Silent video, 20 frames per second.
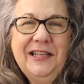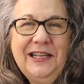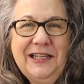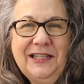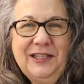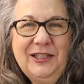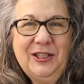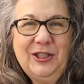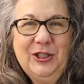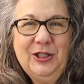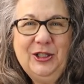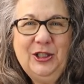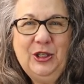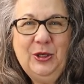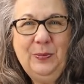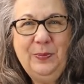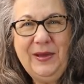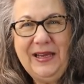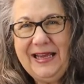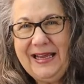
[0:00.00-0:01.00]
this
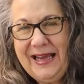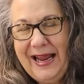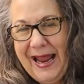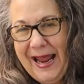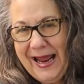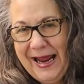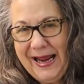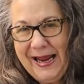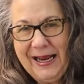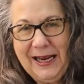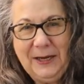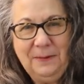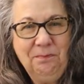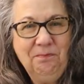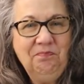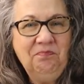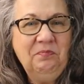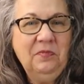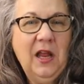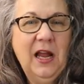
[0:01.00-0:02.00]
to be a
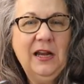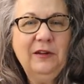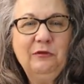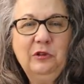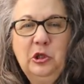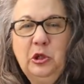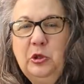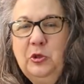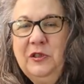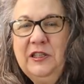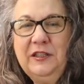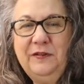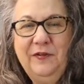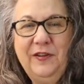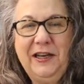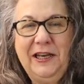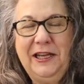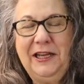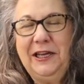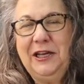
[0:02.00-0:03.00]
kind of
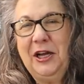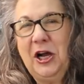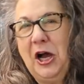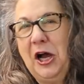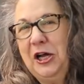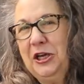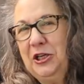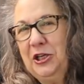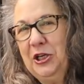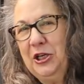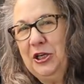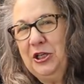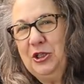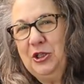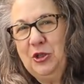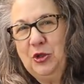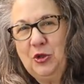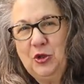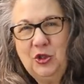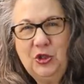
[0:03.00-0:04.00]
loose-fitting,
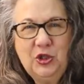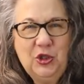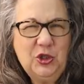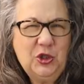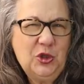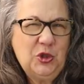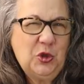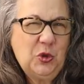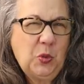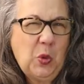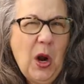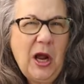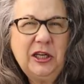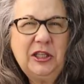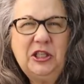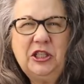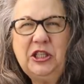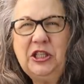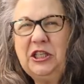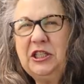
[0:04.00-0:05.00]
uncon
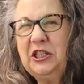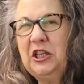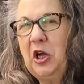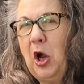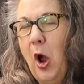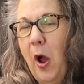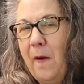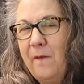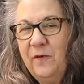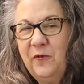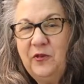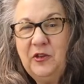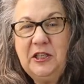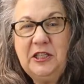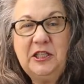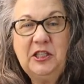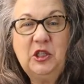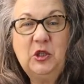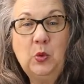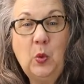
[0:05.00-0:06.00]
constructed, comfy
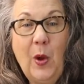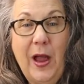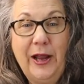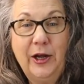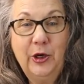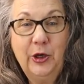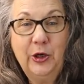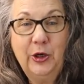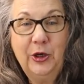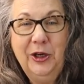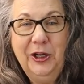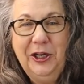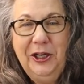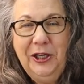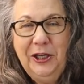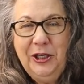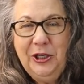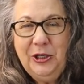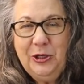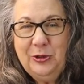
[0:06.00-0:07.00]
sweater,
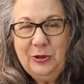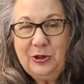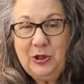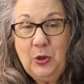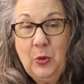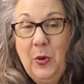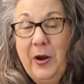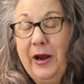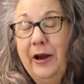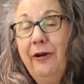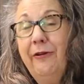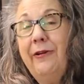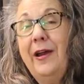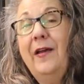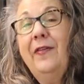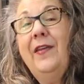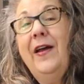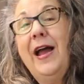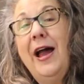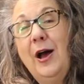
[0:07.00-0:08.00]
you know, to wear
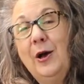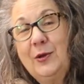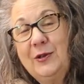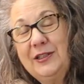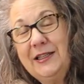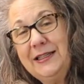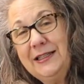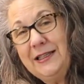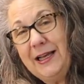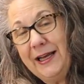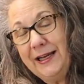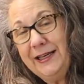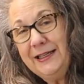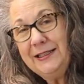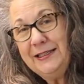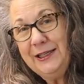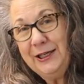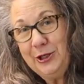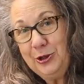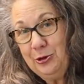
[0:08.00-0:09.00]
around the house as I
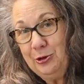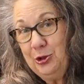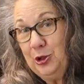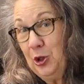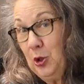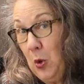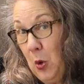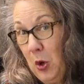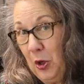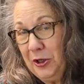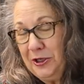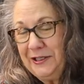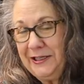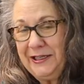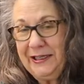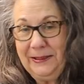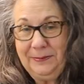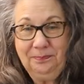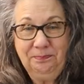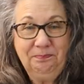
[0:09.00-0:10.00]
continue to
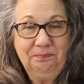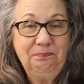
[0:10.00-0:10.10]
quarantine